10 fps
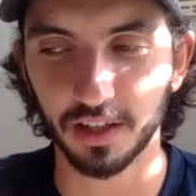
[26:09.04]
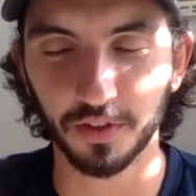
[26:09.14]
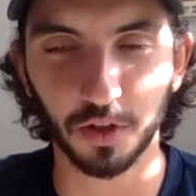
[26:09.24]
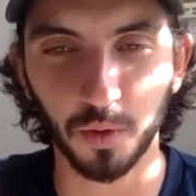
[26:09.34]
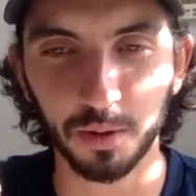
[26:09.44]

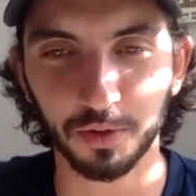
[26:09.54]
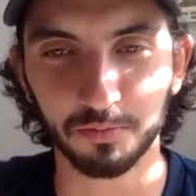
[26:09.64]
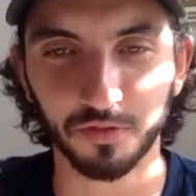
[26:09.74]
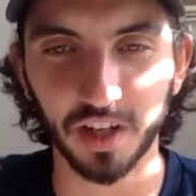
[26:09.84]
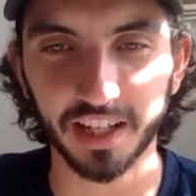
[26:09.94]
an equipment
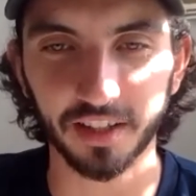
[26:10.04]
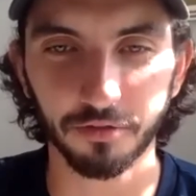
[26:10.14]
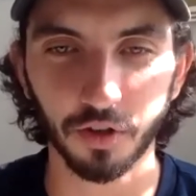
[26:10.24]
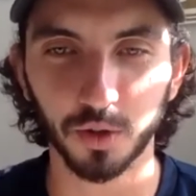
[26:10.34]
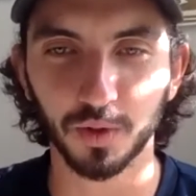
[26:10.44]
provider
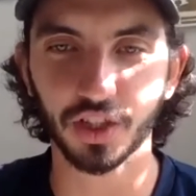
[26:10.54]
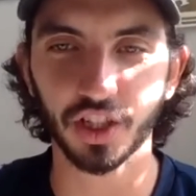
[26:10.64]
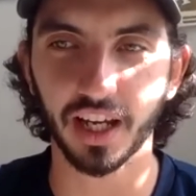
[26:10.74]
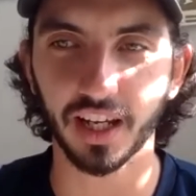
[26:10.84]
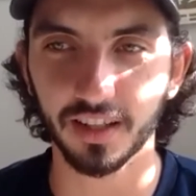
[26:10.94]
wrote you a
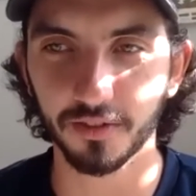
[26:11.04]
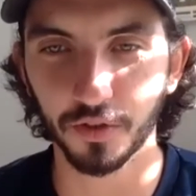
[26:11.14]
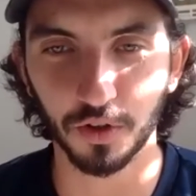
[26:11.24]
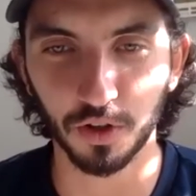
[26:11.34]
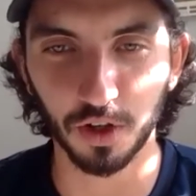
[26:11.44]
check
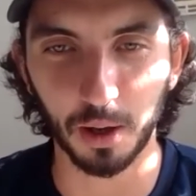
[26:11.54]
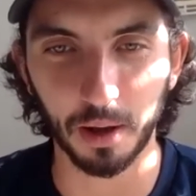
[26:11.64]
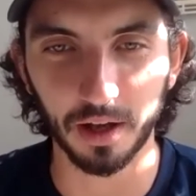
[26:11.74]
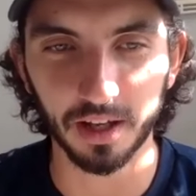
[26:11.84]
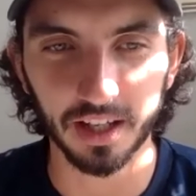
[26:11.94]
for
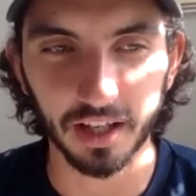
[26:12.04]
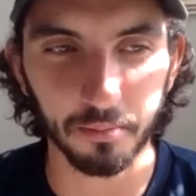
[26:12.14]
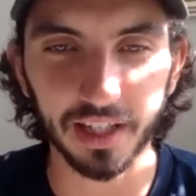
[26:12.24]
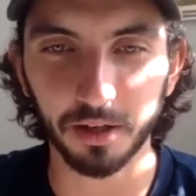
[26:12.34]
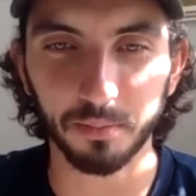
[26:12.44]
£1
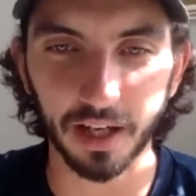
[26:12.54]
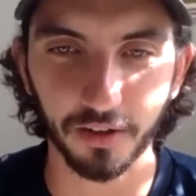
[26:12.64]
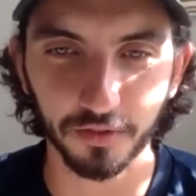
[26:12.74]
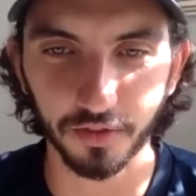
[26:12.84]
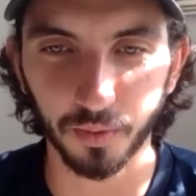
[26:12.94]
million
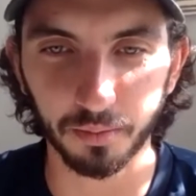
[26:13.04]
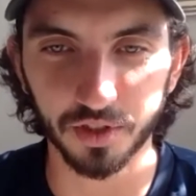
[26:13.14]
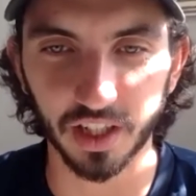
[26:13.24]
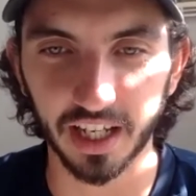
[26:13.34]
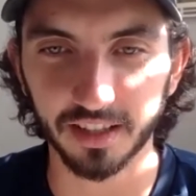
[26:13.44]
for the
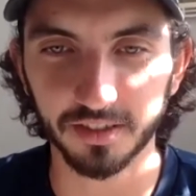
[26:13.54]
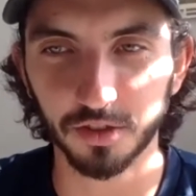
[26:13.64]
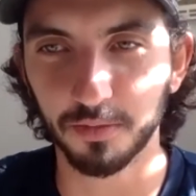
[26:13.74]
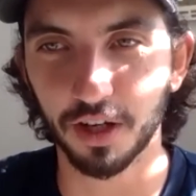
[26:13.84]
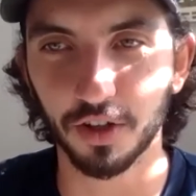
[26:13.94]
website
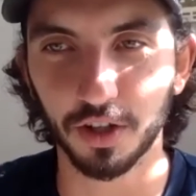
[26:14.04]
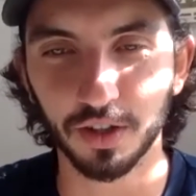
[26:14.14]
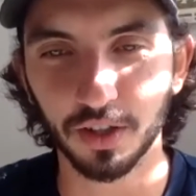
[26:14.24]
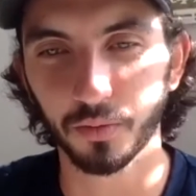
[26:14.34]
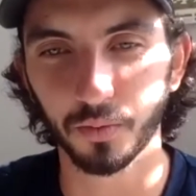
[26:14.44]
tomorrow,
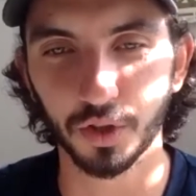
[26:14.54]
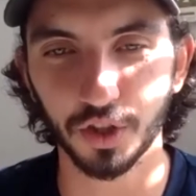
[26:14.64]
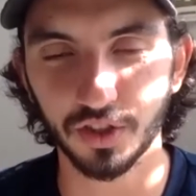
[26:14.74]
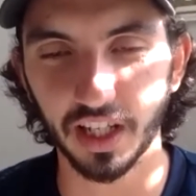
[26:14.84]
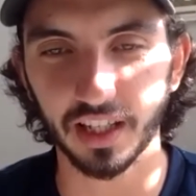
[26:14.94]
would
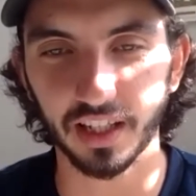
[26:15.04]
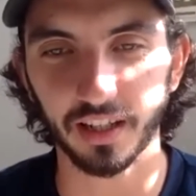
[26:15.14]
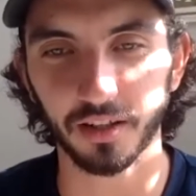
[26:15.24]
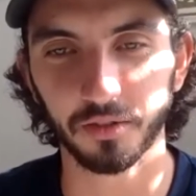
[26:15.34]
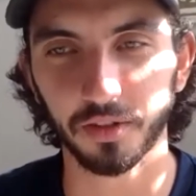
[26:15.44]
you take it?
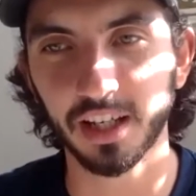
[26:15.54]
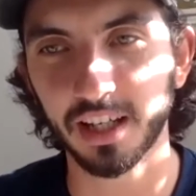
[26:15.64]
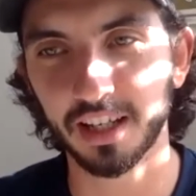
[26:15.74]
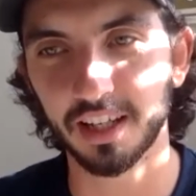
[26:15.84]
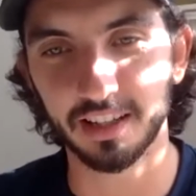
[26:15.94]
And
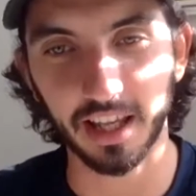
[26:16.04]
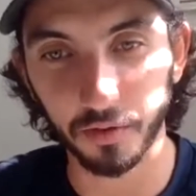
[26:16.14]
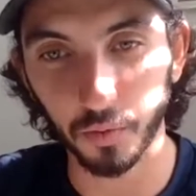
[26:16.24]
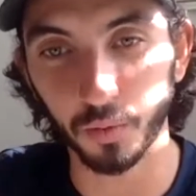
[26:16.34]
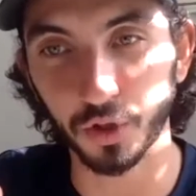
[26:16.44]

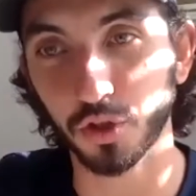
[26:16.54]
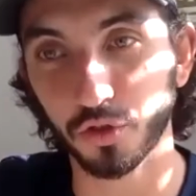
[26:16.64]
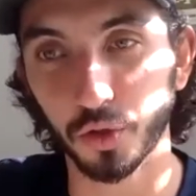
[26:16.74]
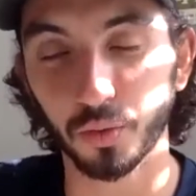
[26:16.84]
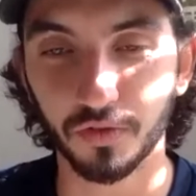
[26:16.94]
then what would you
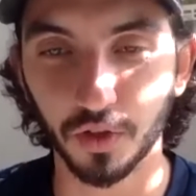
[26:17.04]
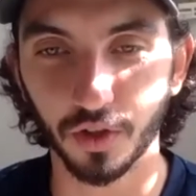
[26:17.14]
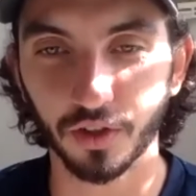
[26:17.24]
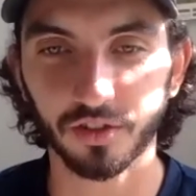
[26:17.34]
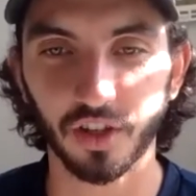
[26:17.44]
do with
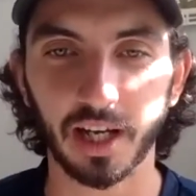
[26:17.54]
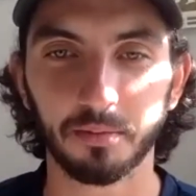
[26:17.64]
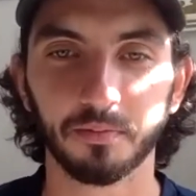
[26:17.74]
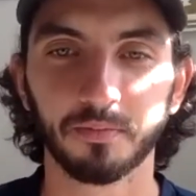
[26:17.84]
your time?